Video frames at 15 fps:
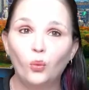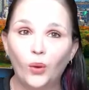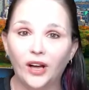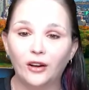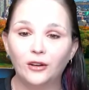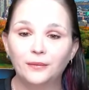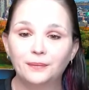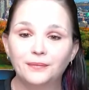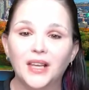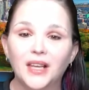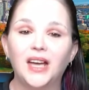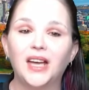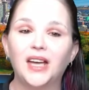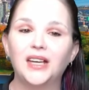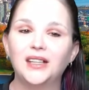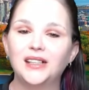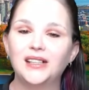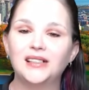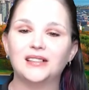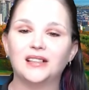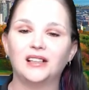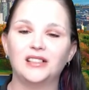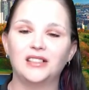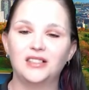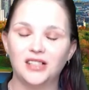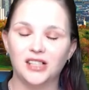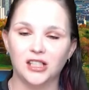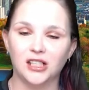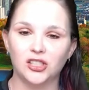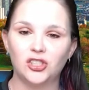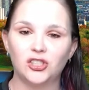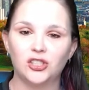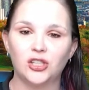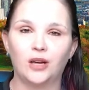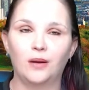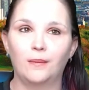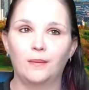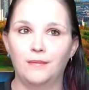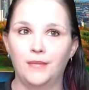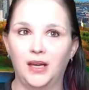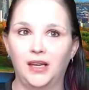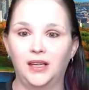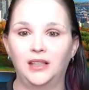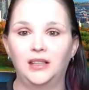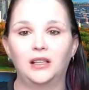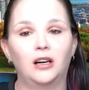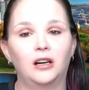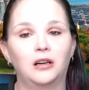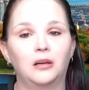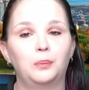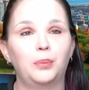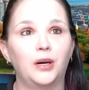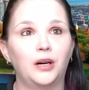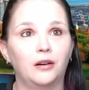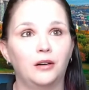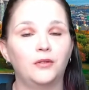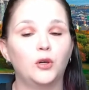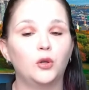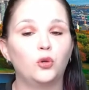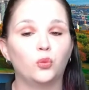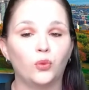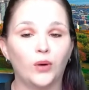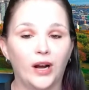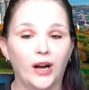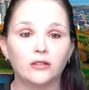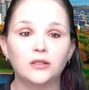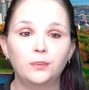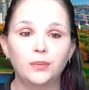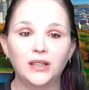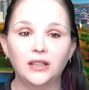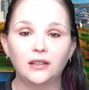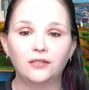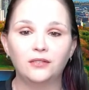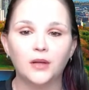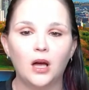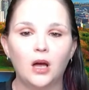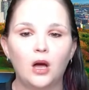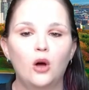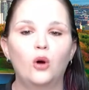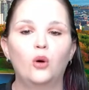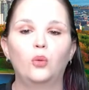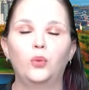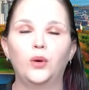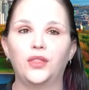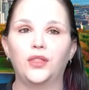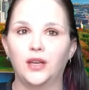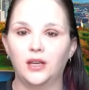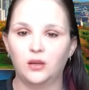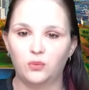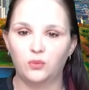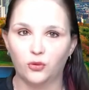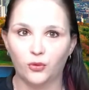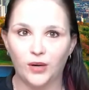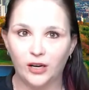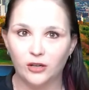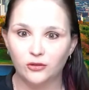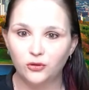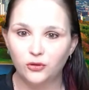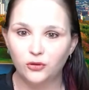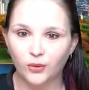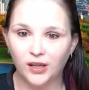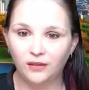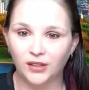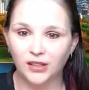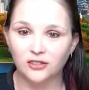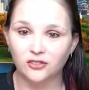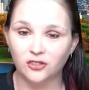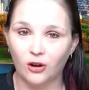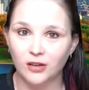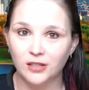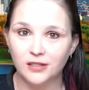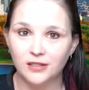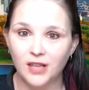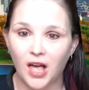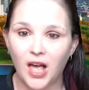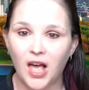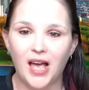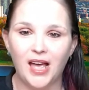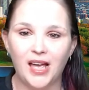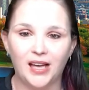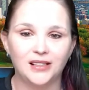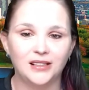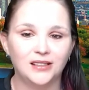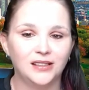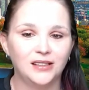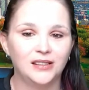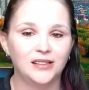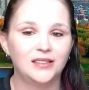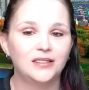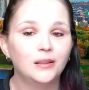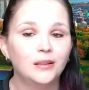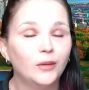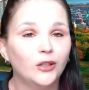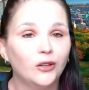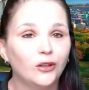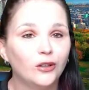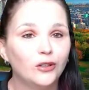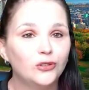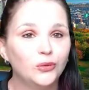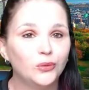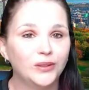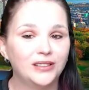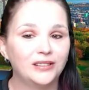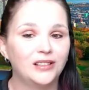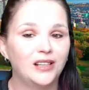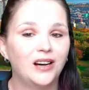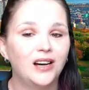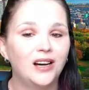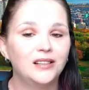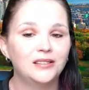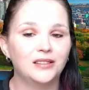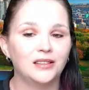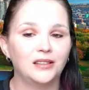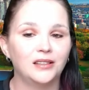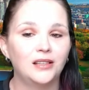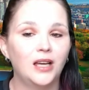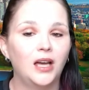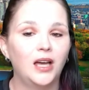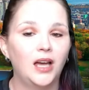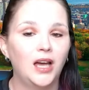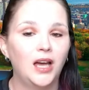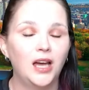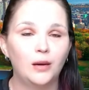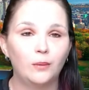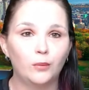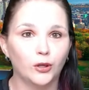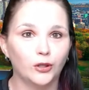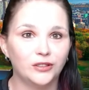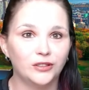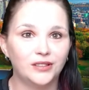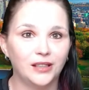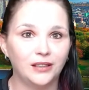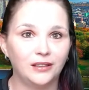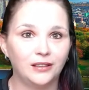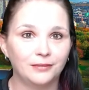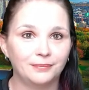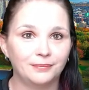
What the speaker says: Well, it is a dish made up of ground beef with a brown gravy sauce and is similar to its cousin, Hamburg steak.